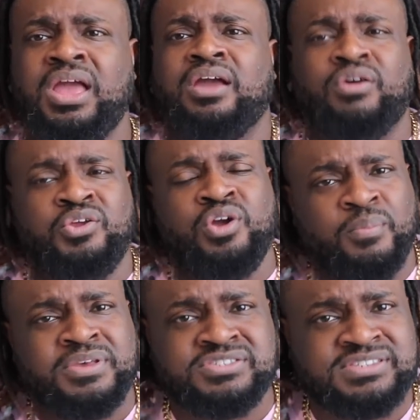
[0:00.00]
Girl, you're going
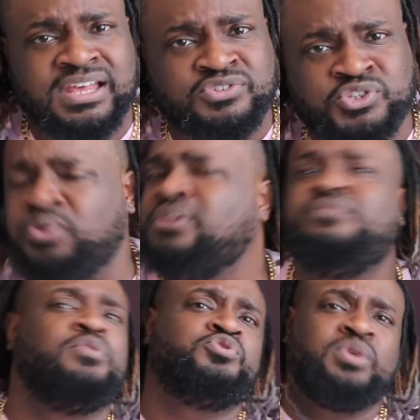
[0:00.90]
to be suing the
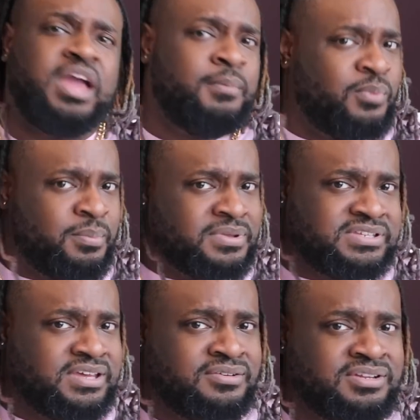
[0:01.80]
folks who came up with
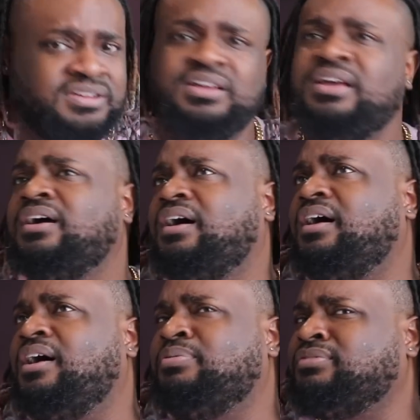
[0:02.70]
Matilda.
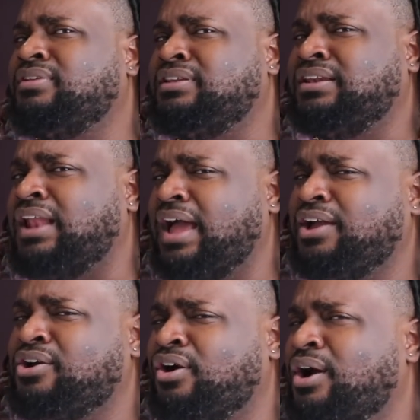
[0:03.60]
like,
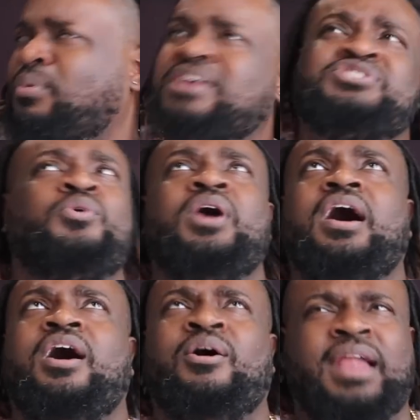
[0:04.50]
girl, what's going on?